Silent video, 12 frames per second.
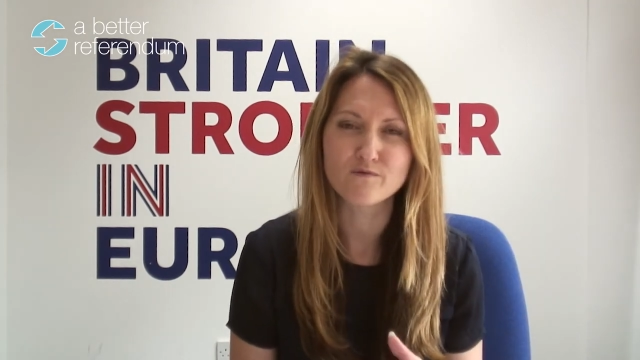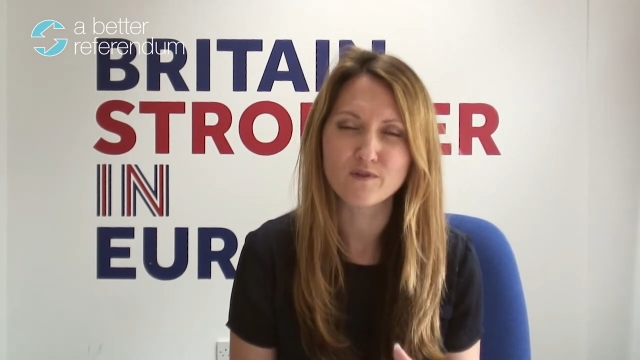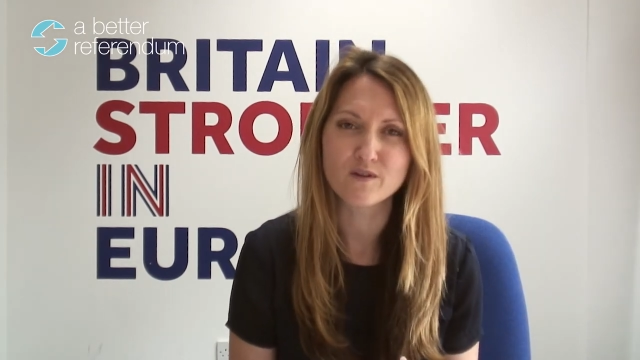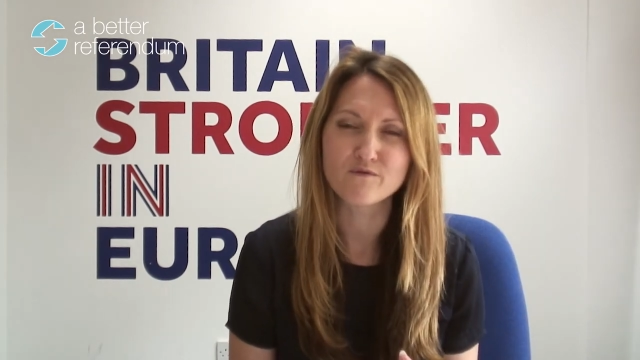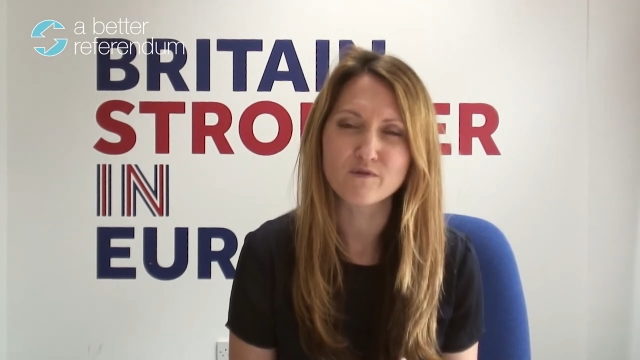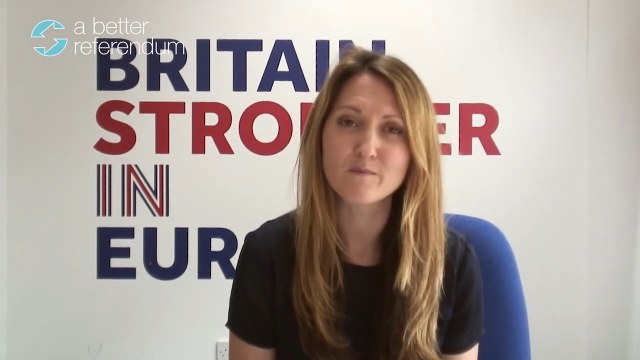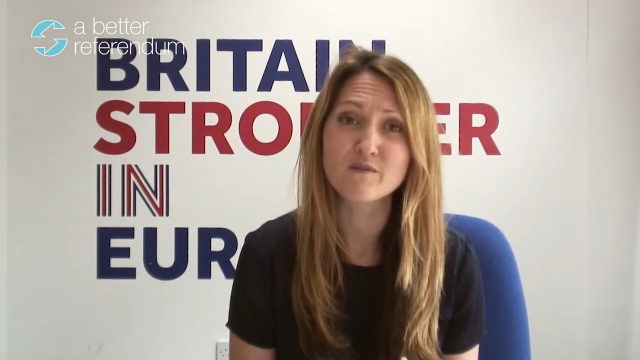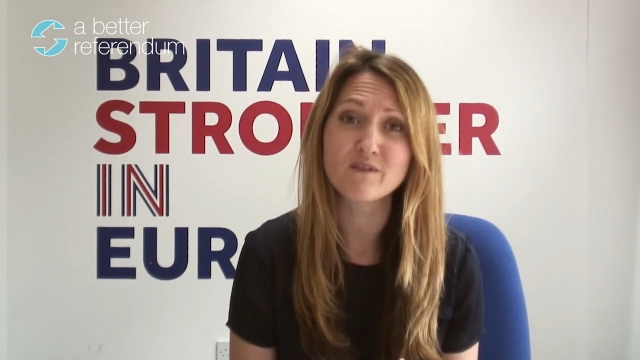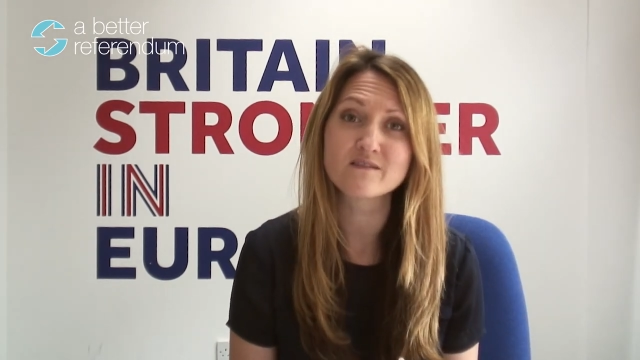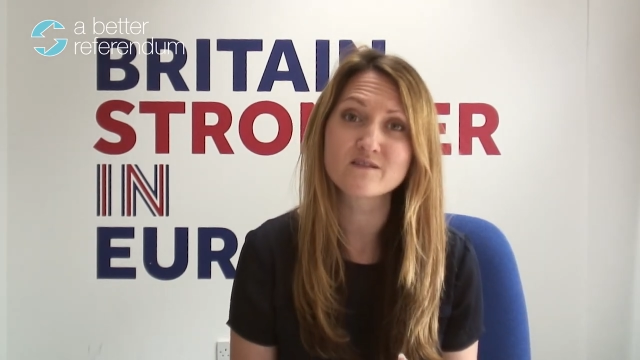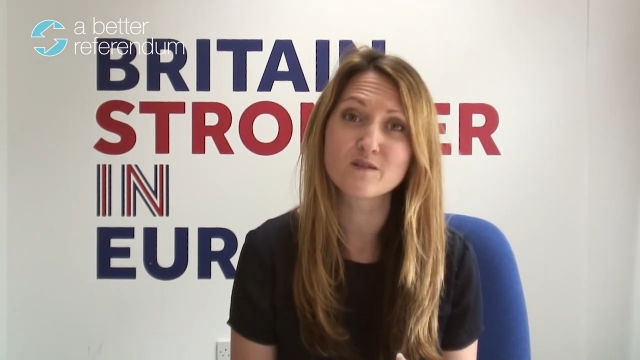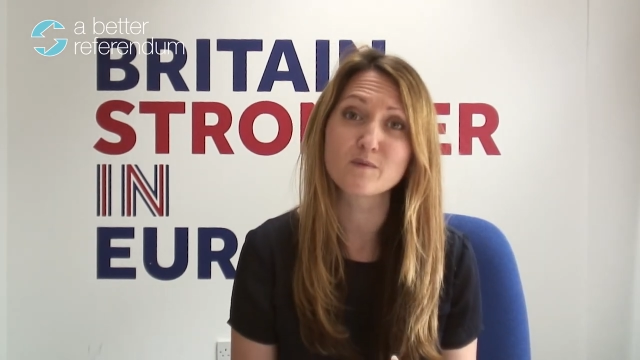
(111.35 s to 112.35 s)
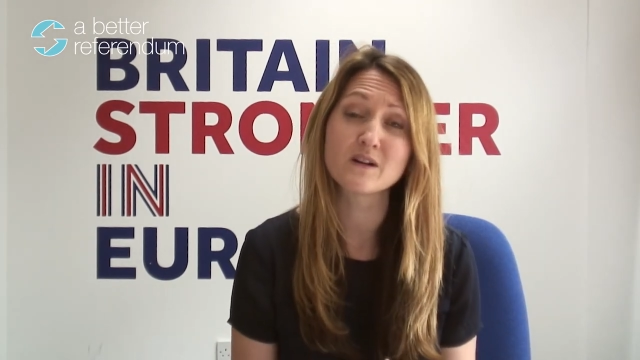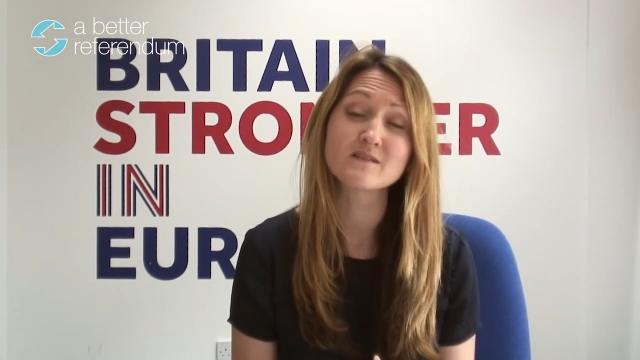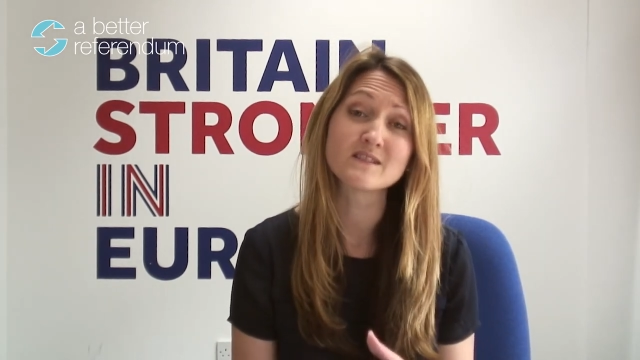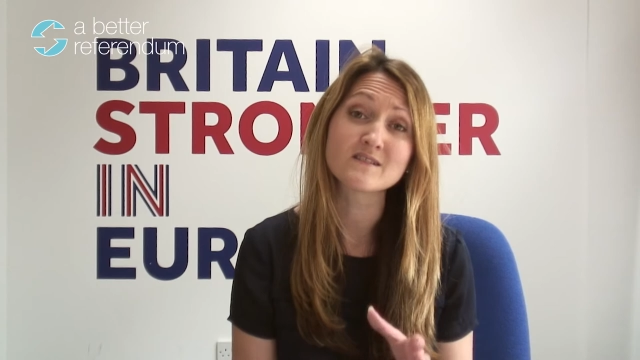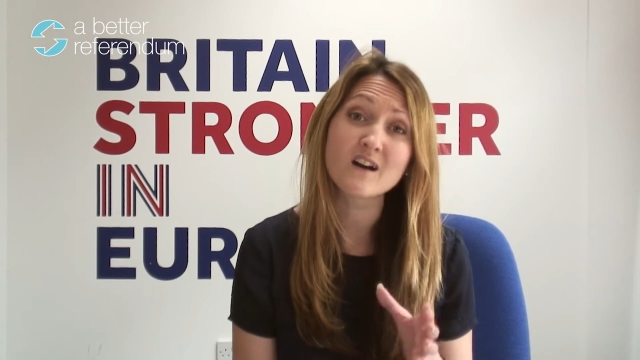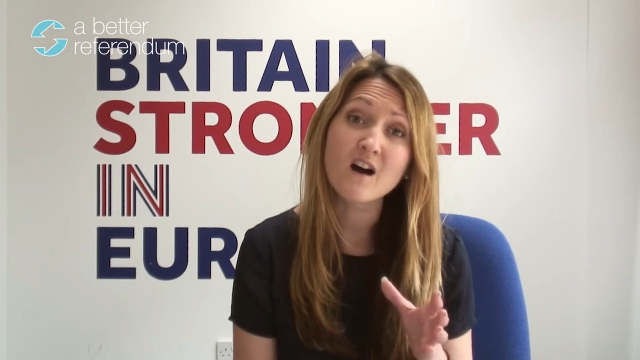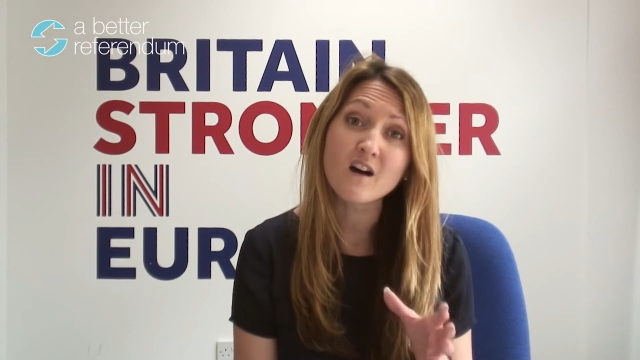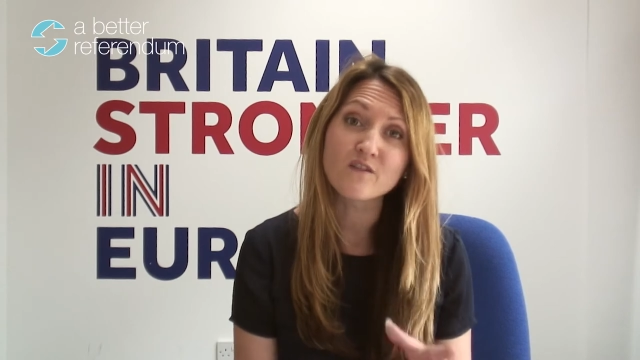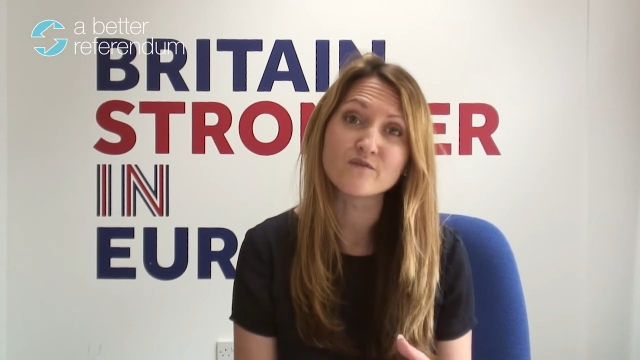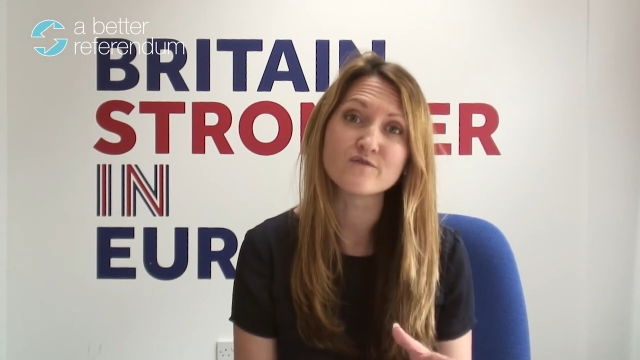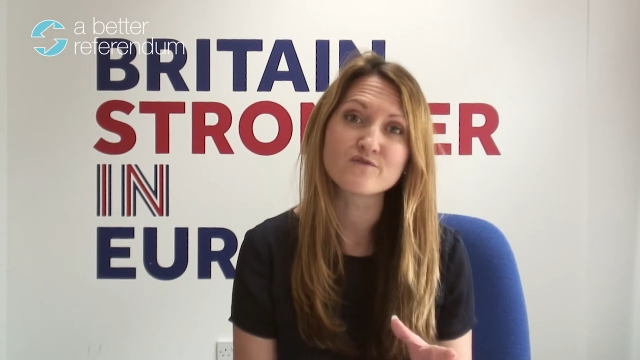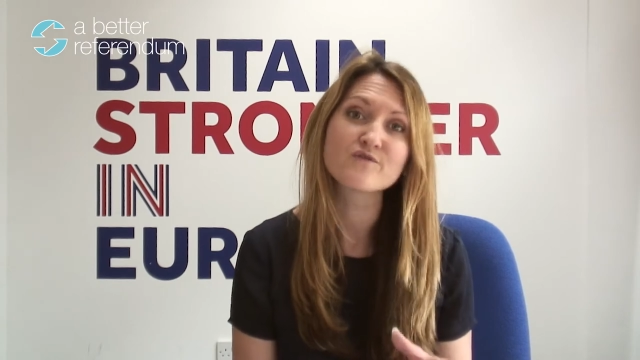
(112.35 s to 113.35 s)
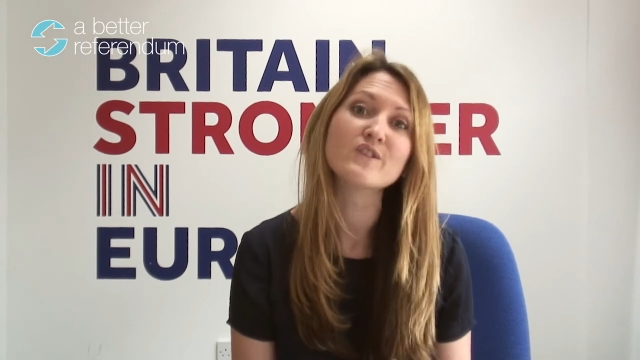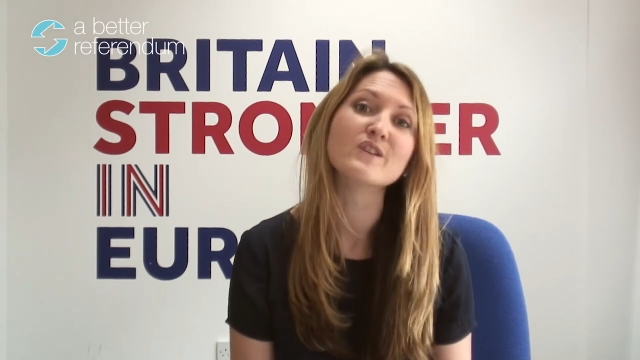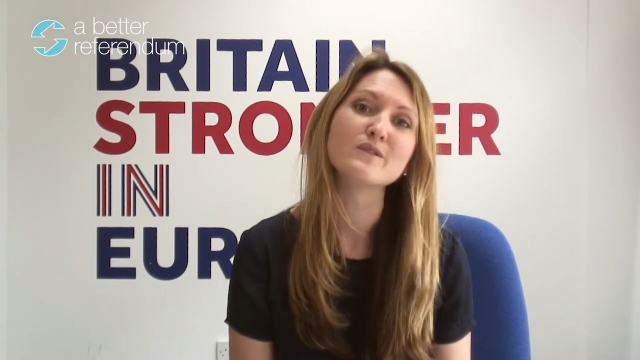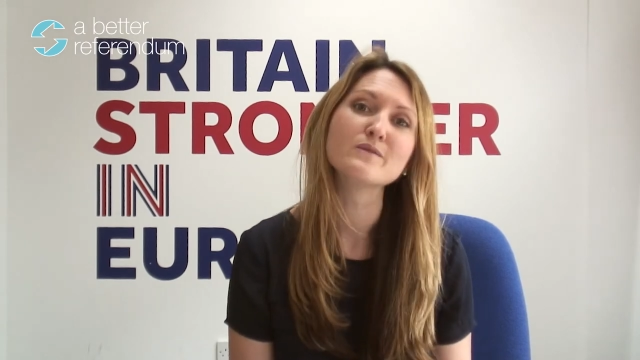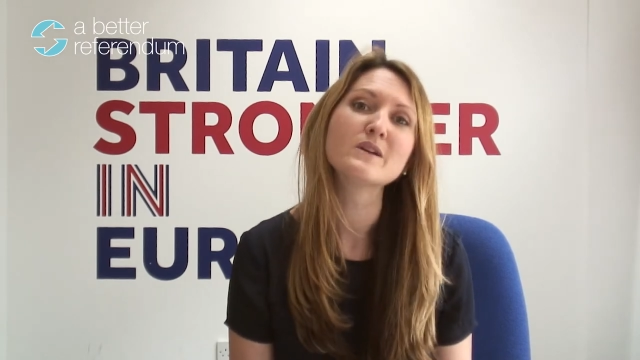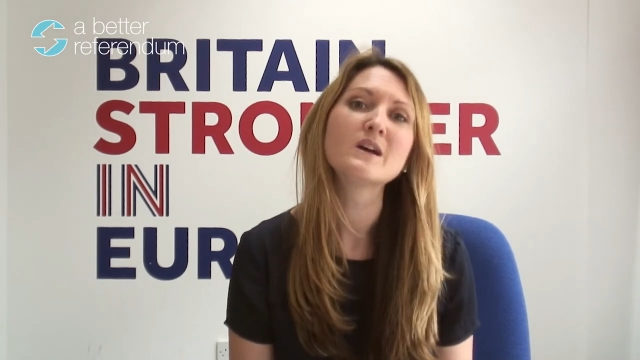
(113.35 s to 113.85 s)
than from the rest of the world is untrue.